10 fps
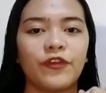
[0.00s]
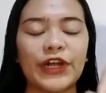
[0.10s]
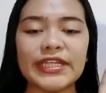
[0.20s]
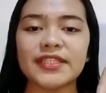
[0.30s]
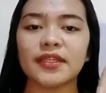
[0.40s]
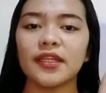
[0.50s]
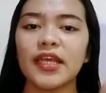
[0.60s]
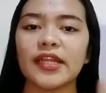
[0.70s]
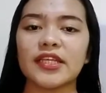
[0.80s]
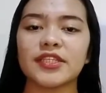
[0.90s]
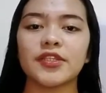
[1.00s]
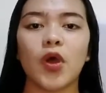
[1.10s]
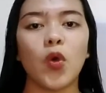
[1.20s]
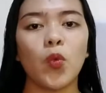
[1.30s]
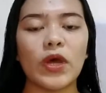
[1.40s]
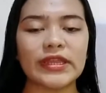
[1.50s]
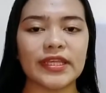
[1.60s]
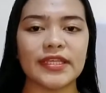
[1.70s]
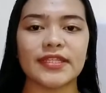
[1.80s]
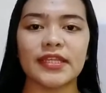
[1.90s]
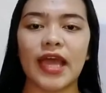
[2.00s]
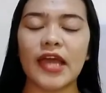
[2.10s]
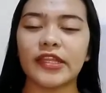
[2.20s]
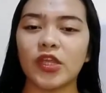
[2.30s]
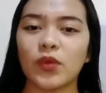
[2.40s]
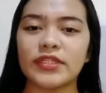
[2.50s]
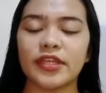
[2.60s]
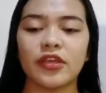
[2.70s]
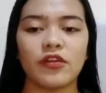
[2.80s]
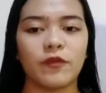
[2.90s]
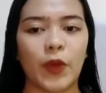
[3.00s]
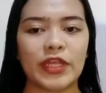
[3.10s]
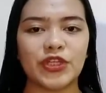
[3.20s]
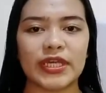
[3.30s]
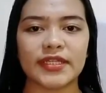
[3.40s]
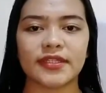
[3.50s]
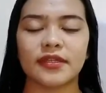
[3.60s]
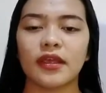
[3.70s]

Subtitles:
First, let us know what is inadequacy of wages.